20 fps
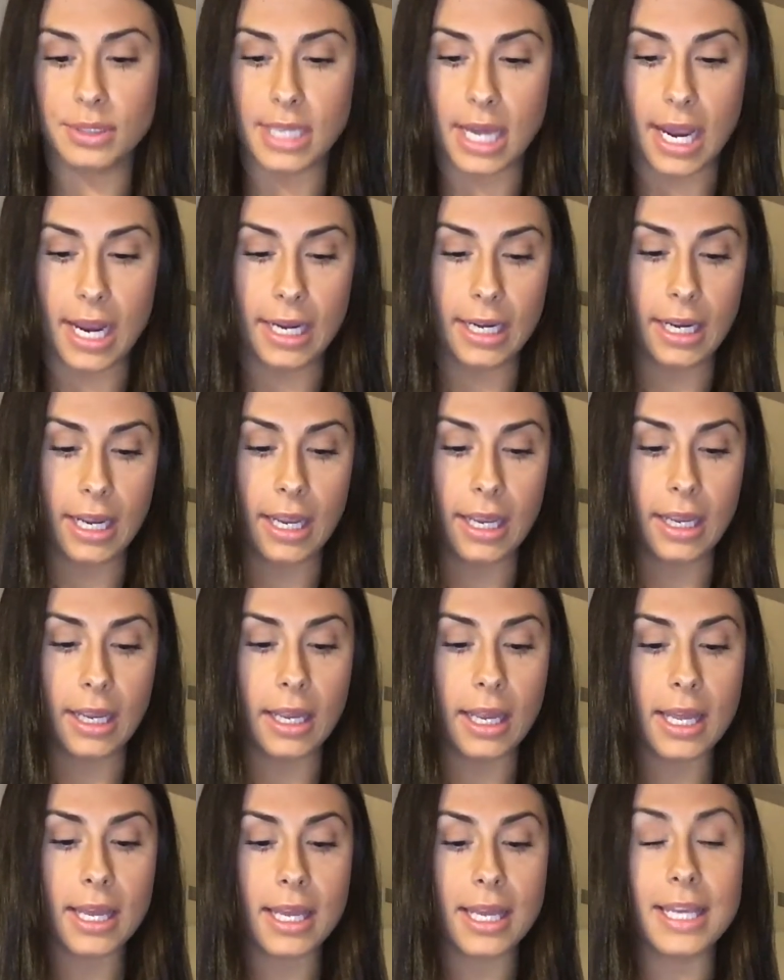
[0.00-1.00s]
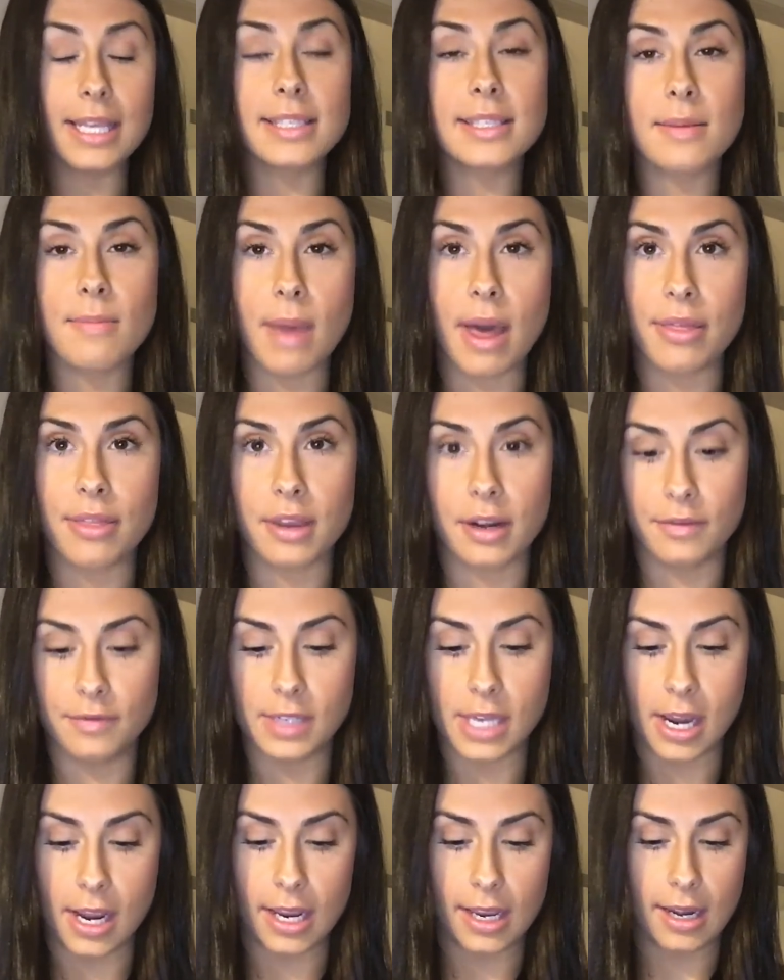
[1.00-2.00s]
dieting is a method of
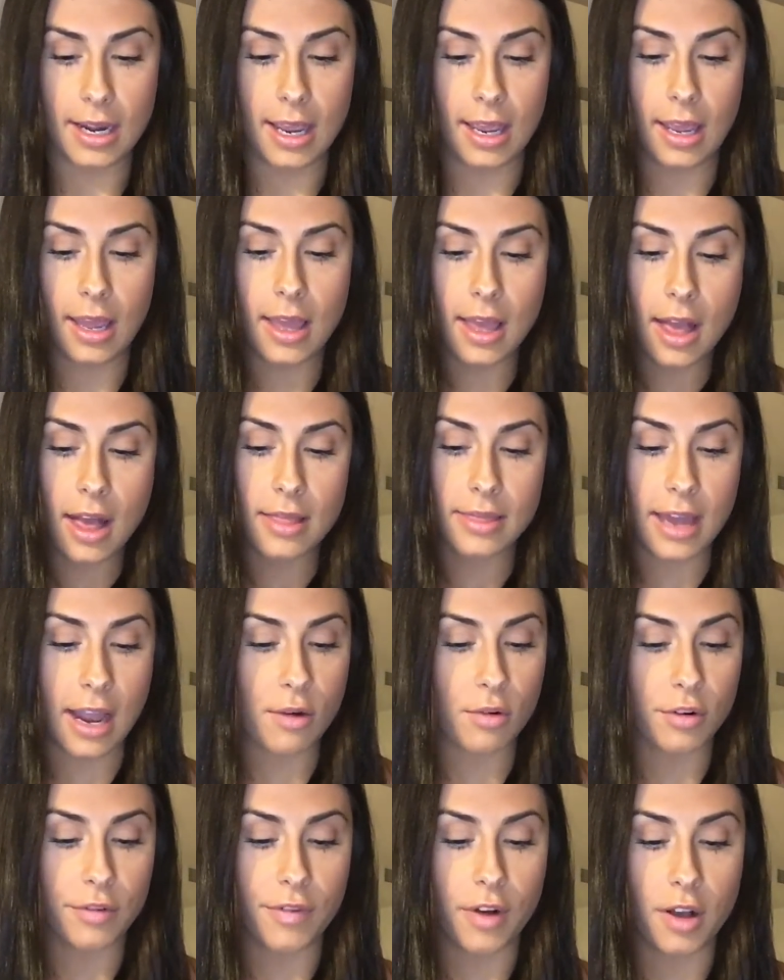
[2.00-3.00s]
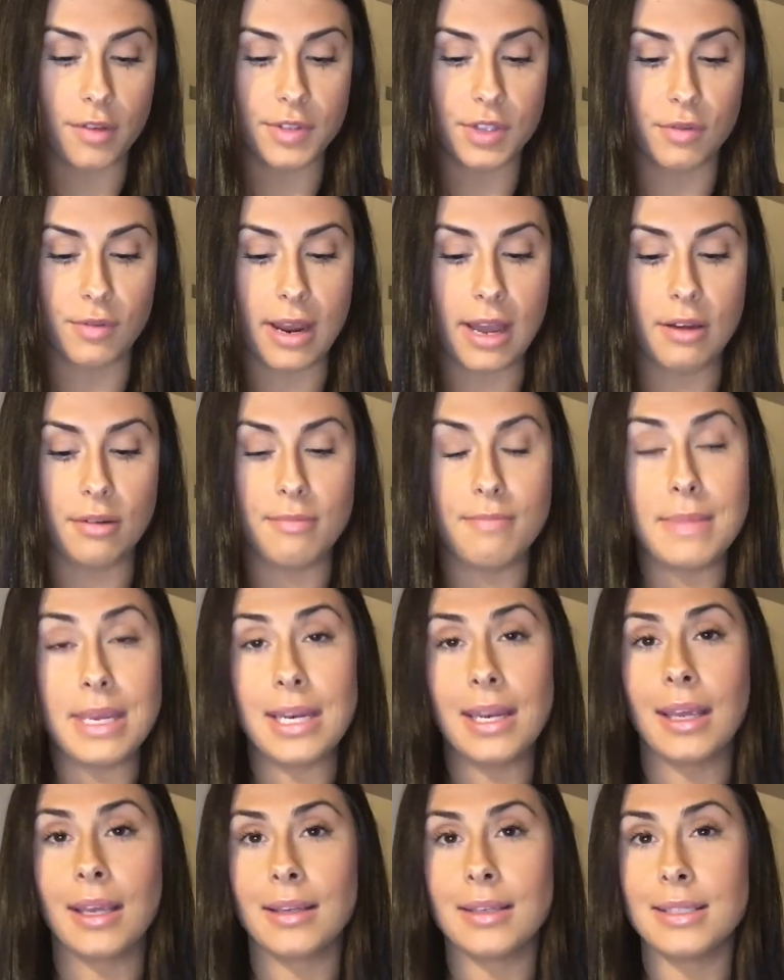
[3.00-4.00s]
dieting that revolves around
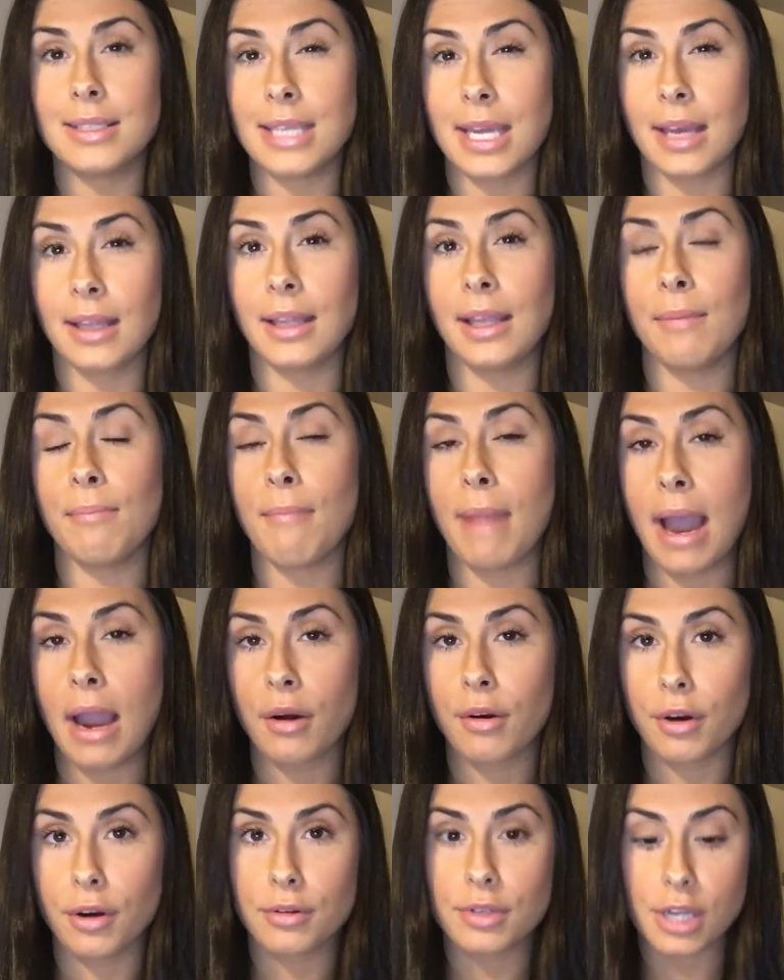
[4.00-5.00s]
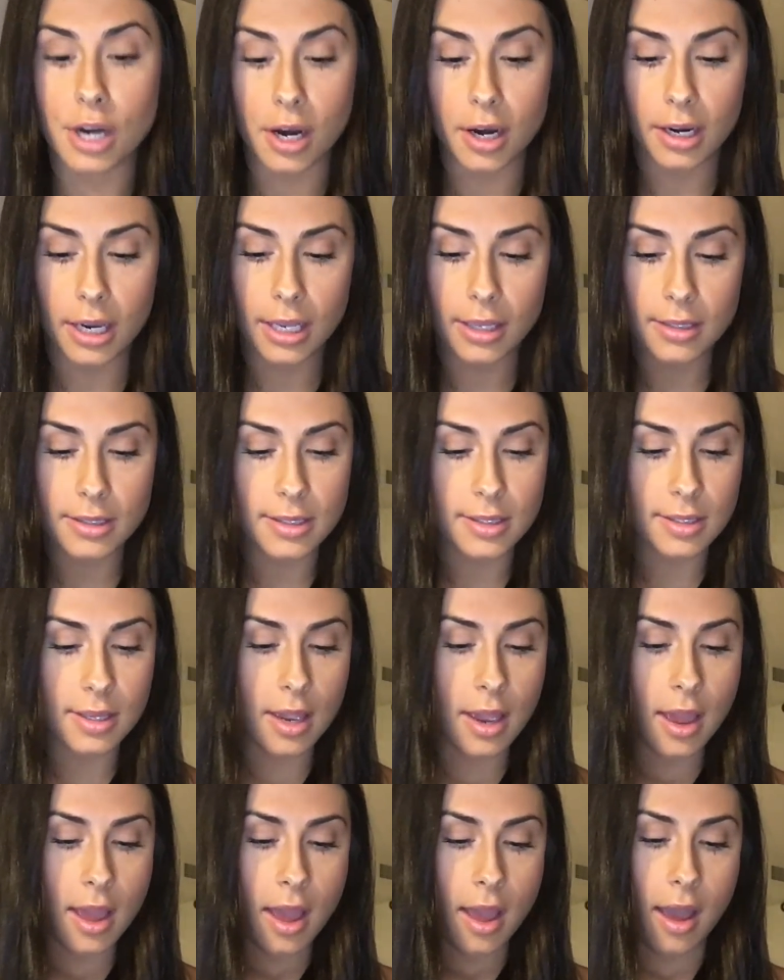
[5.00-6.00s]
meeting daily macro targets
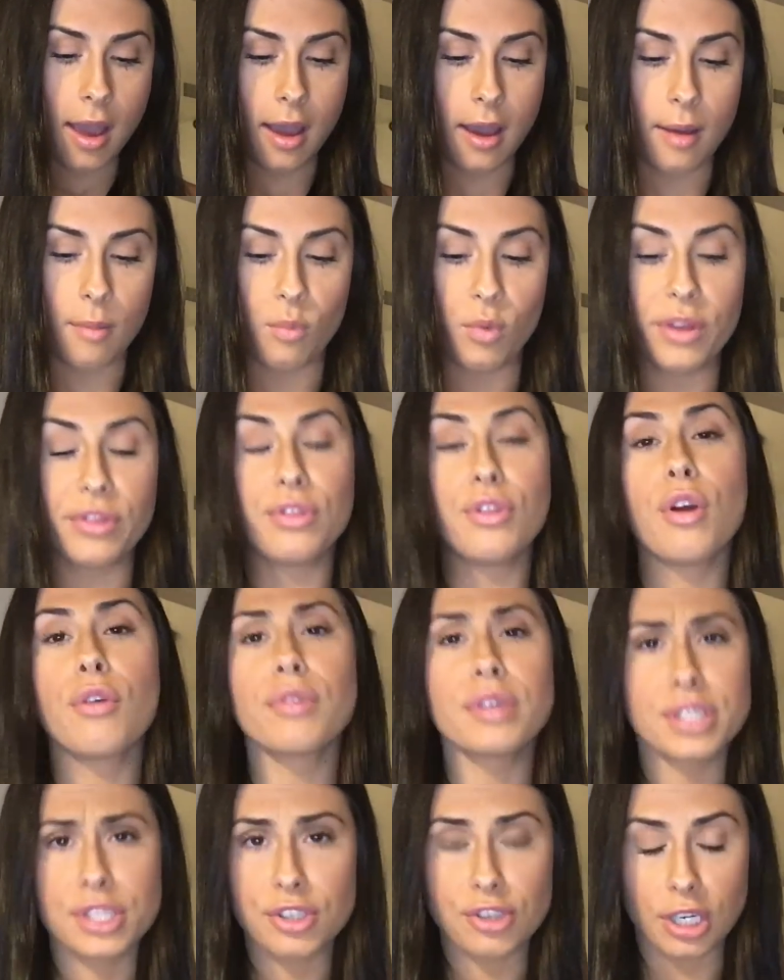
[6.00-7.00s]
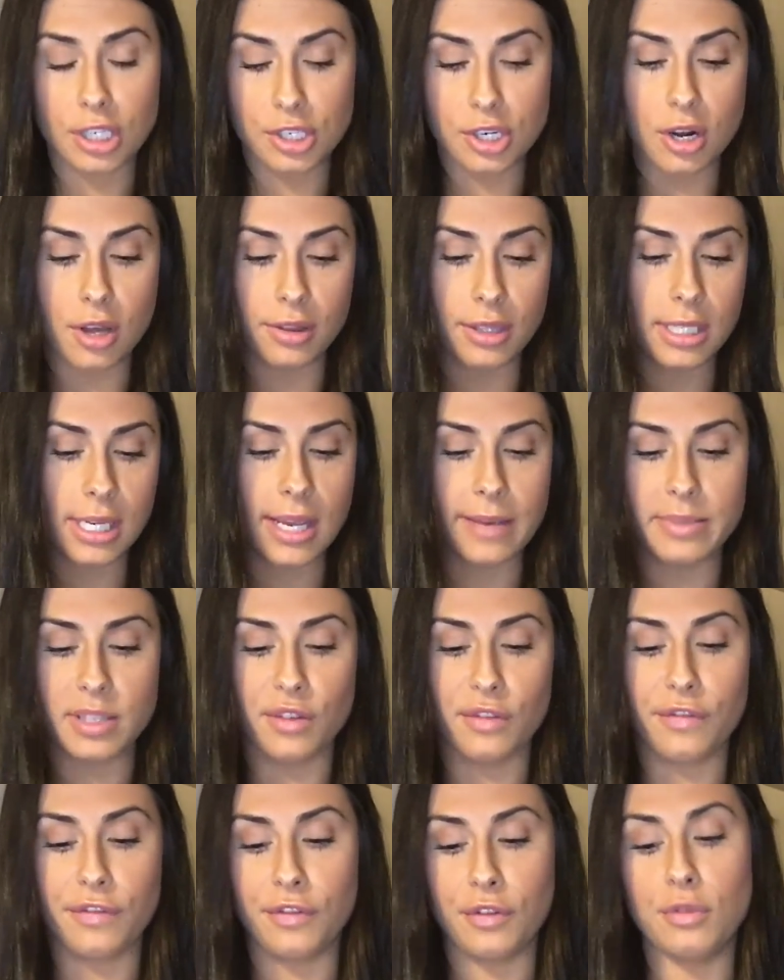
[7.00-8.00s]
with no restriction on the types
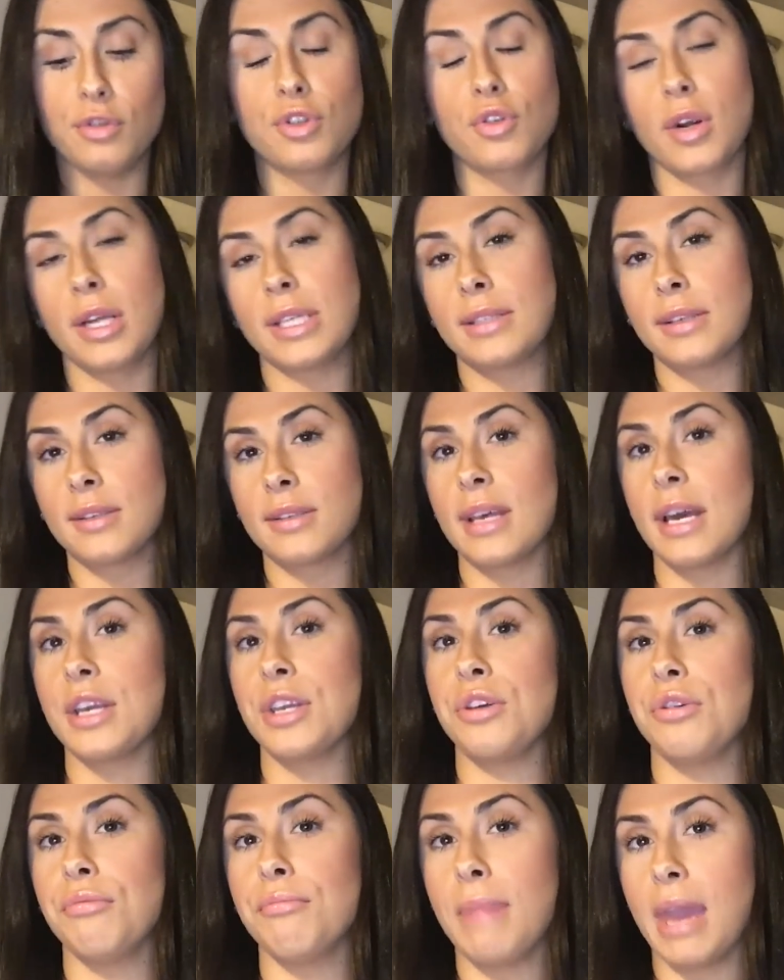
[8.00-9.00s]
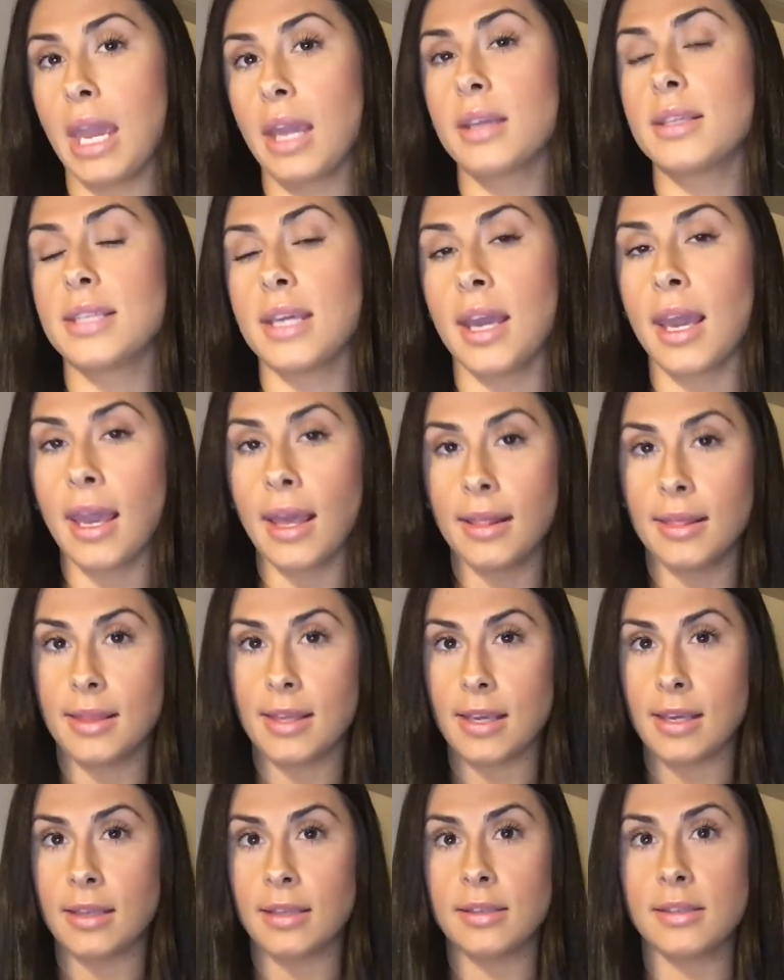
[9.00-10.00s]
of food choices that you make to hit
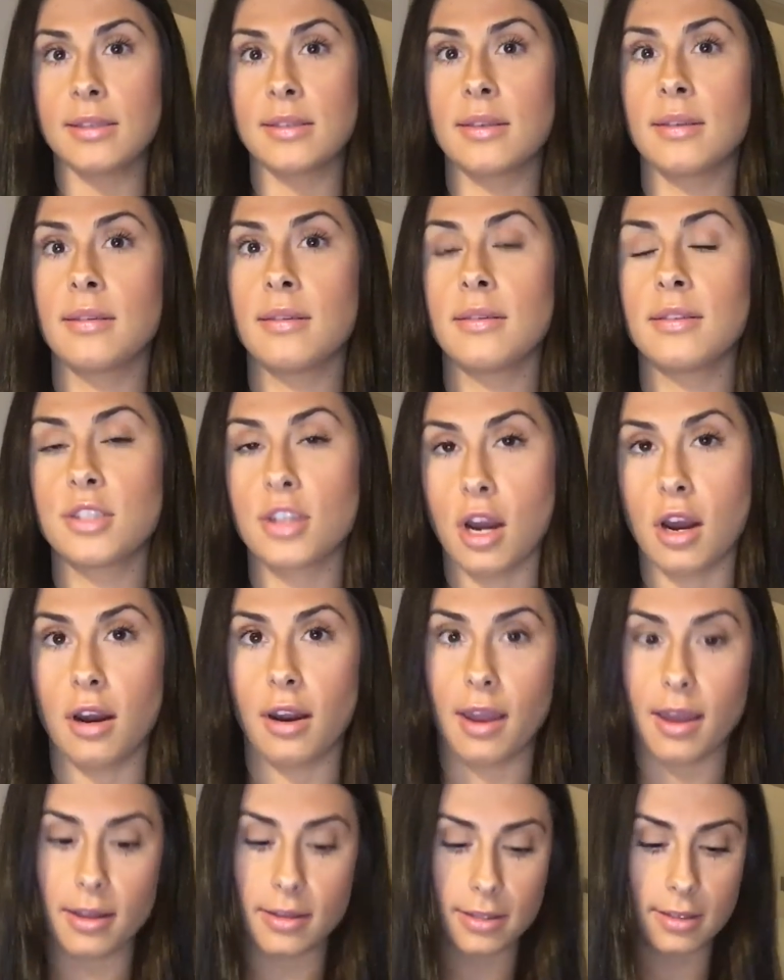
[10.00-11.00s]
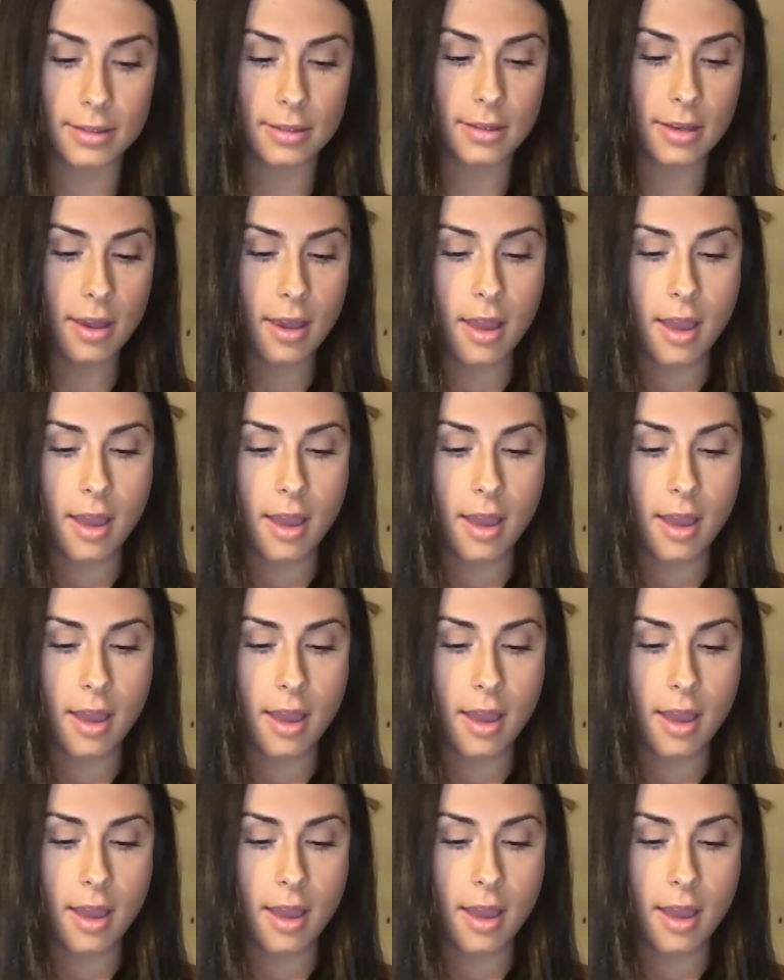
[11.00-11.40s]
these targets.